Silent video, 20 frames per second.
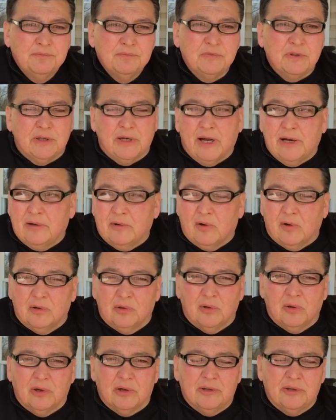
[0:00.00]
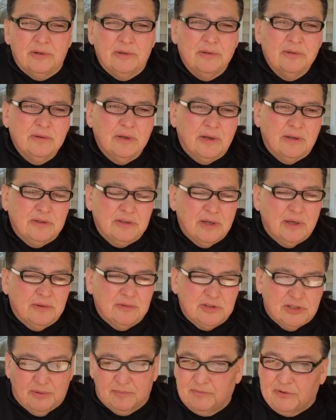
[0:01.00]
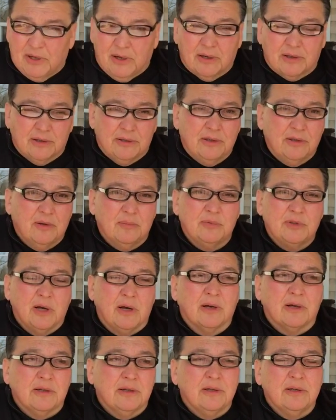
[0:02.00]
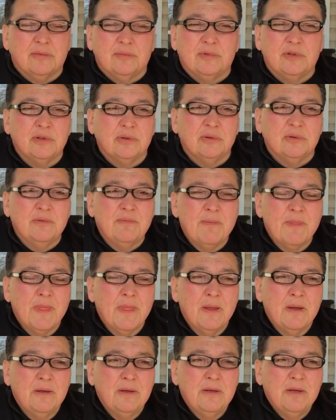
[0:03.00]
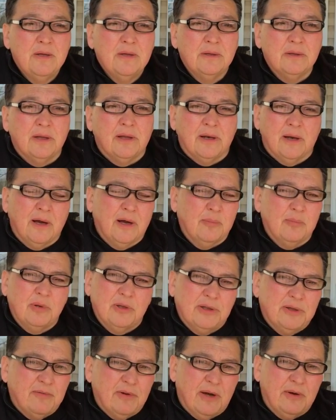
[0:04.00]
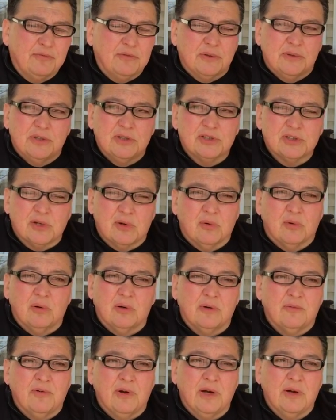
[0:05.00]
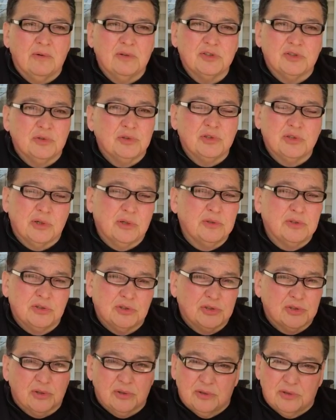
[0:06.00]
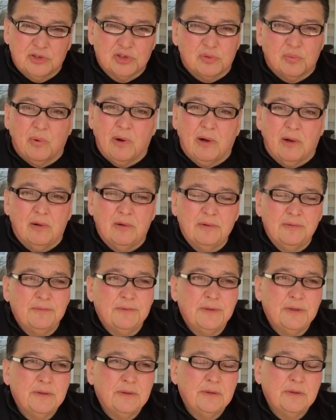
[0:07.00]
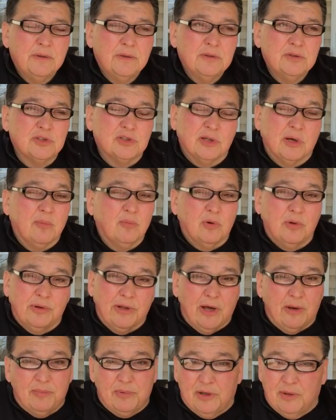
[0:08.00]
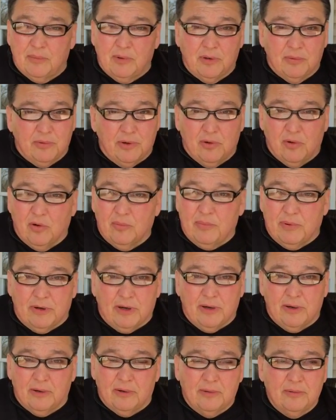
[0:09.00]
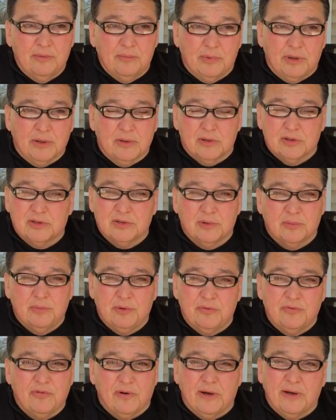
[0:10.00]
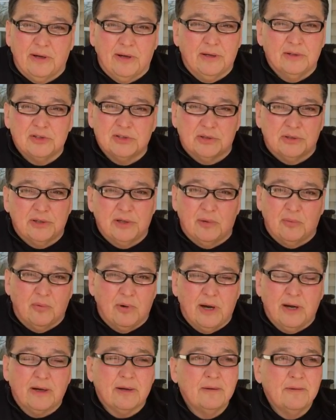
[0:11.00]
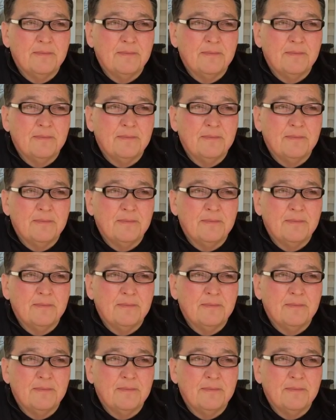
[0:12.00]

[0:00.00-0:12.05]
And I know, Lord, as I'm talking to you, I'm talking to him too. That I believe after this coronavirus, the churches are going to swell. Some will not be able to reopen because they'll be financially a wreck.